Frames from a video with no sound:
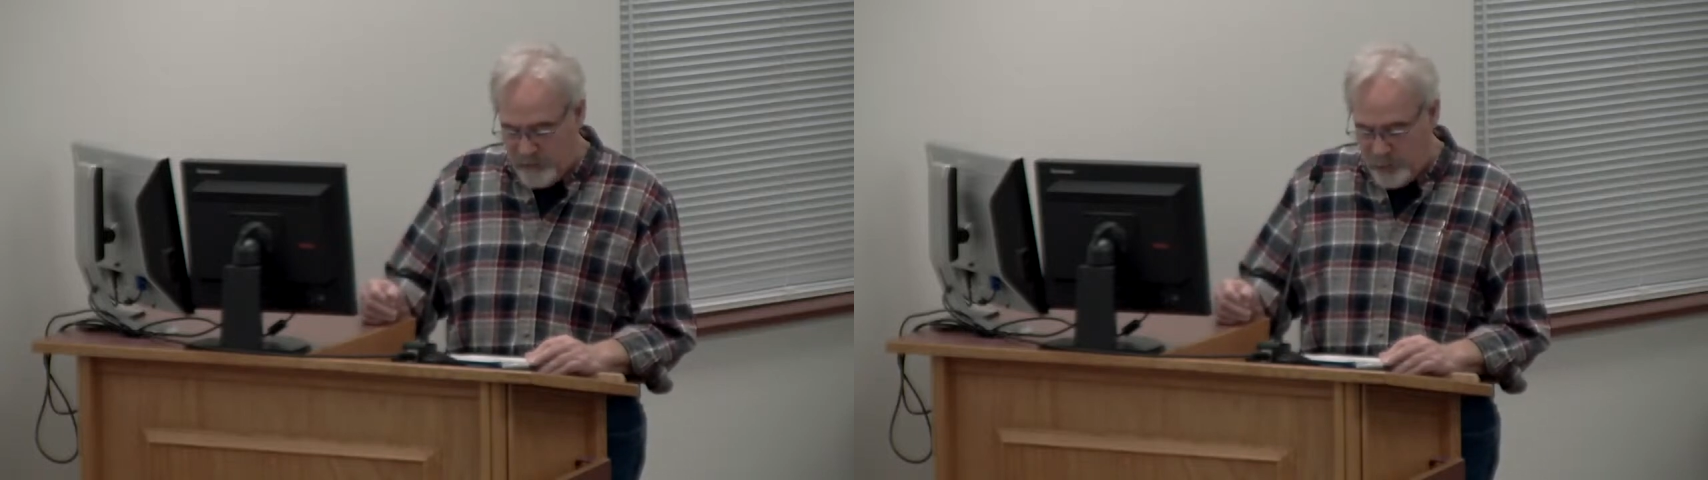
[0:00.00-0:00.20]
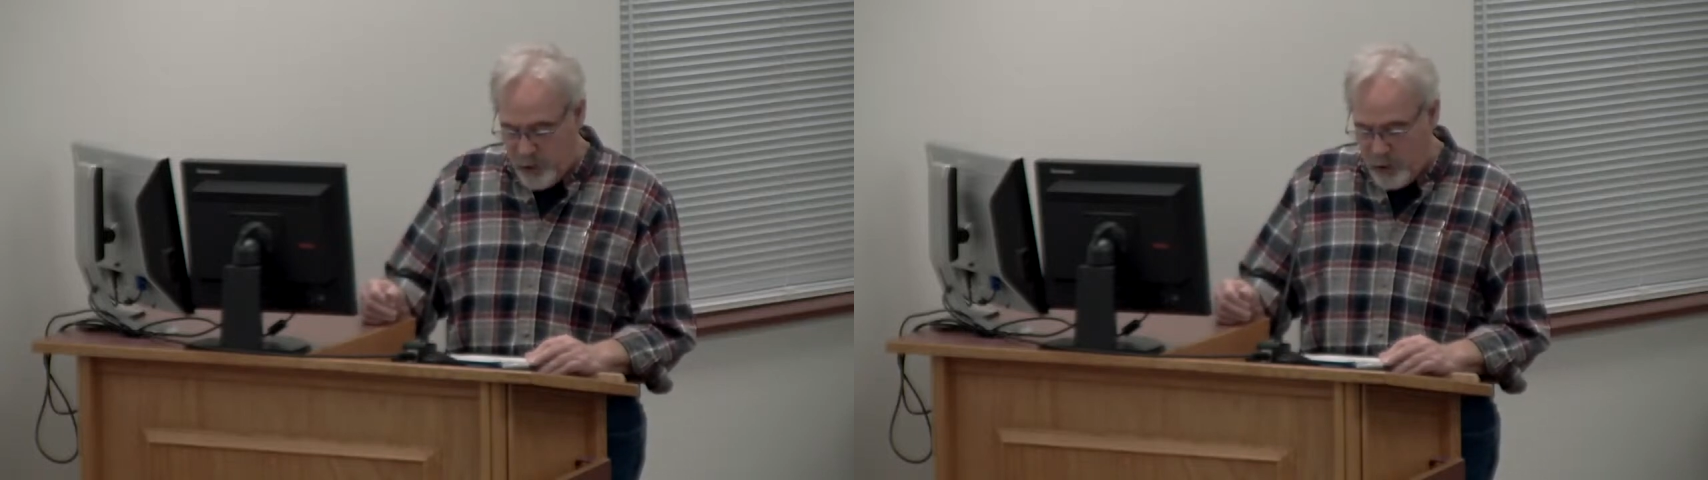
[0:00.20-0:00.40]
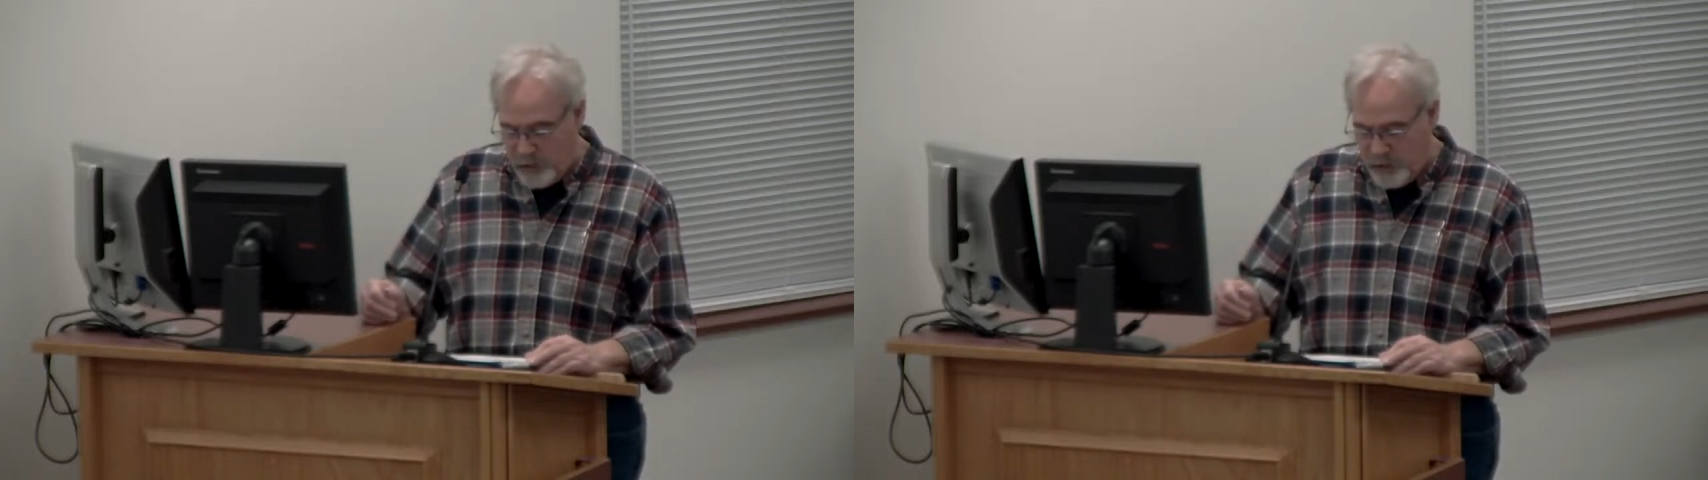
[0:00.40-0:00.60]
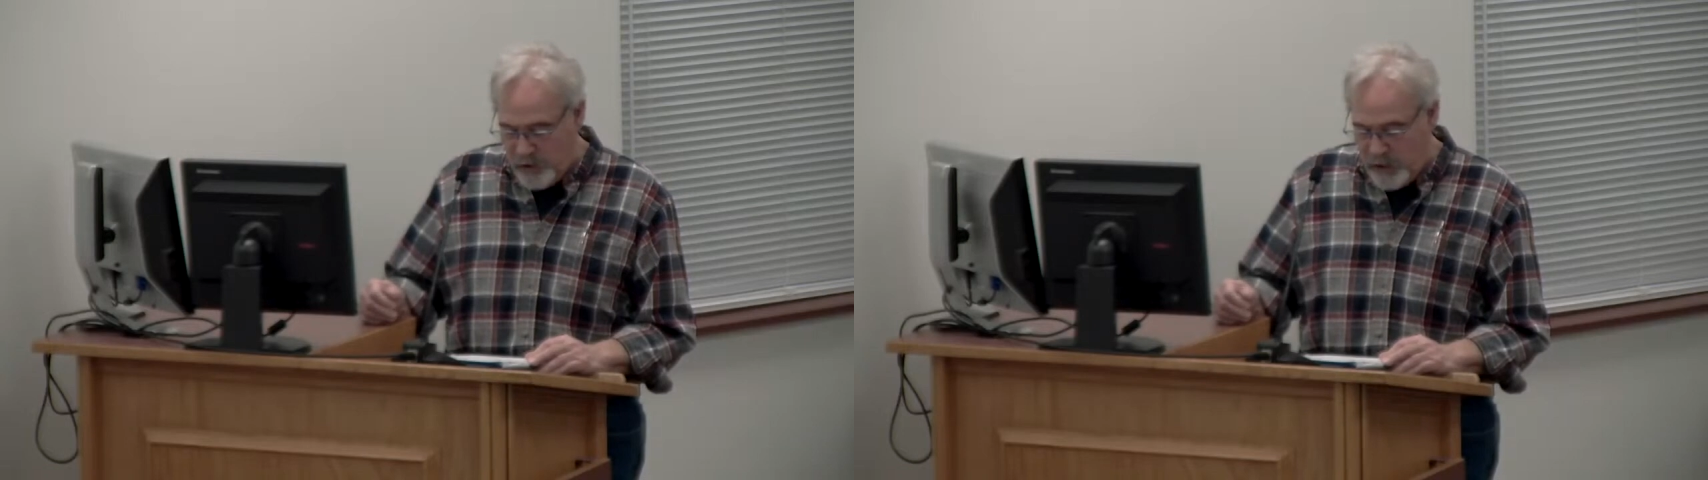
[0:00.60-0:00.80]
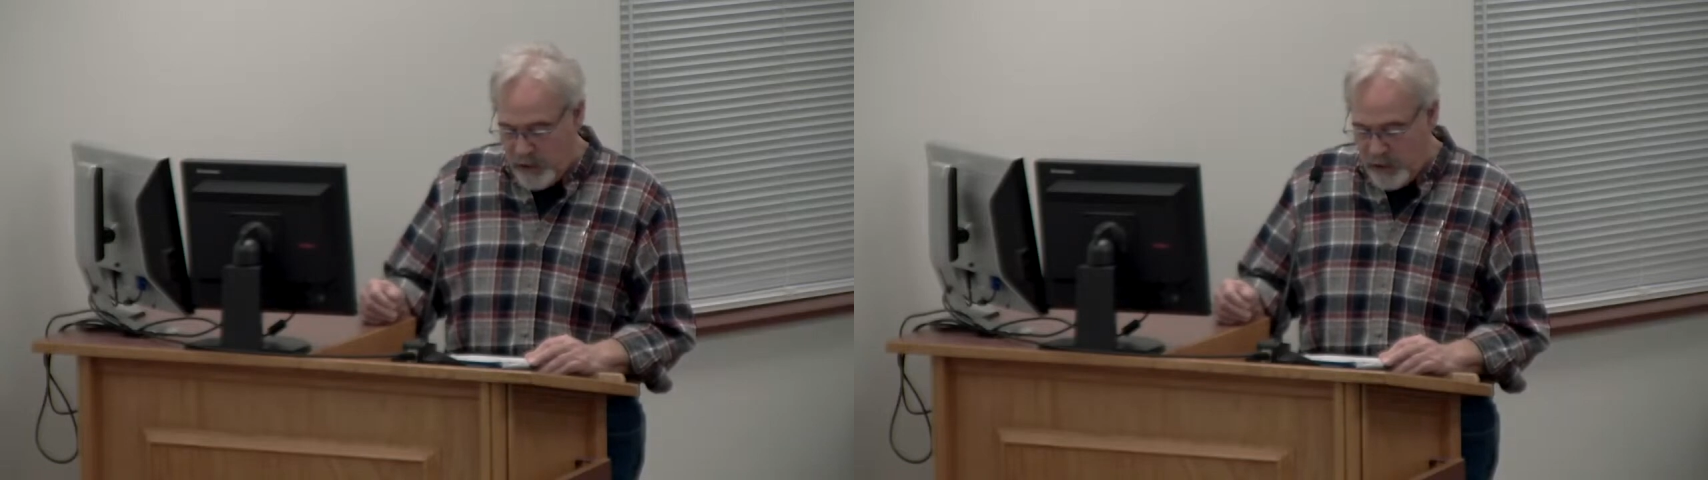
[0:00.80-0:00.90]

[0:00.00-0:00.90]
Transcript: growth